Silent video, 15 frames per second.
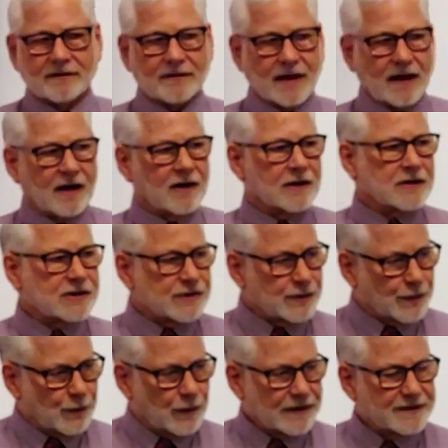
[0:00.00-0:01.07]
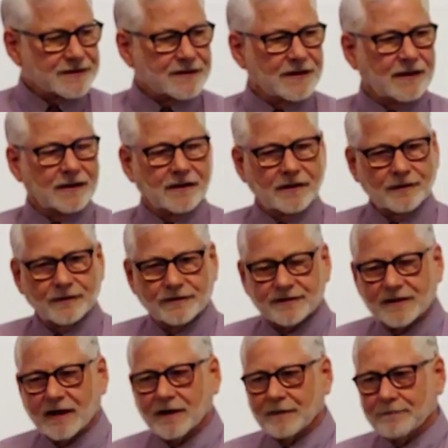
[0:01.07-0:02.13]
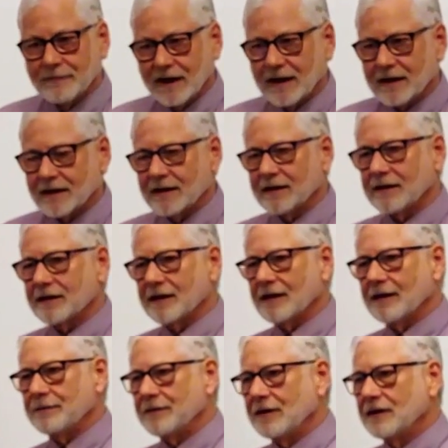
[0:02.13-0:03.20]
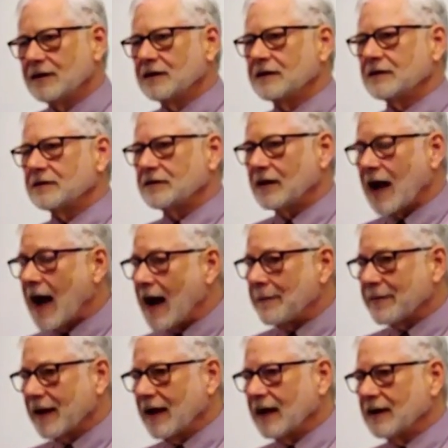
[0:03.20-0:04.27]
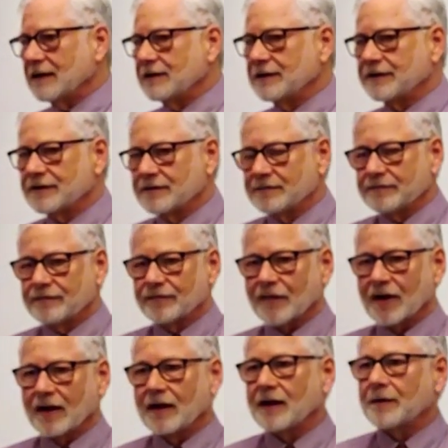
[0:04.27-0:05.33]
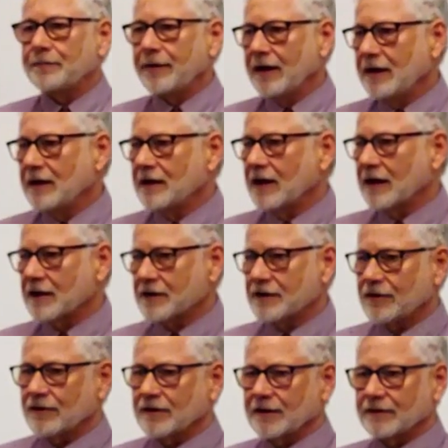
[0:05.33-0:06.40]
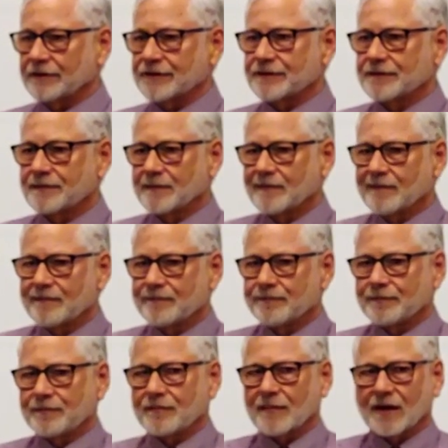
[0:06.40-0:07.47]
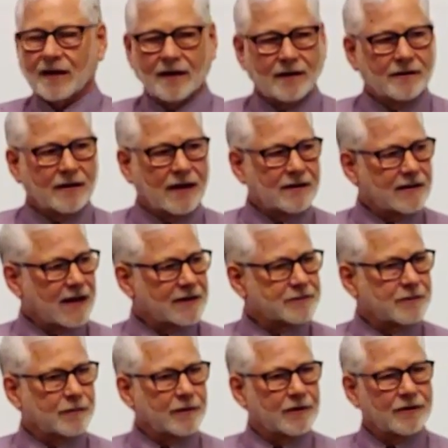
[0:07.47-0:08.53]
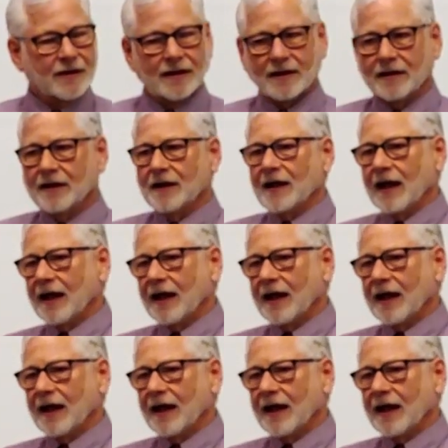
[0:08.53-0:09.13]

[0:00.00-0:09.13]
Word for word: They are twisting news. They are making them op-eds, okay, opinion editorials. And that's what we are getting.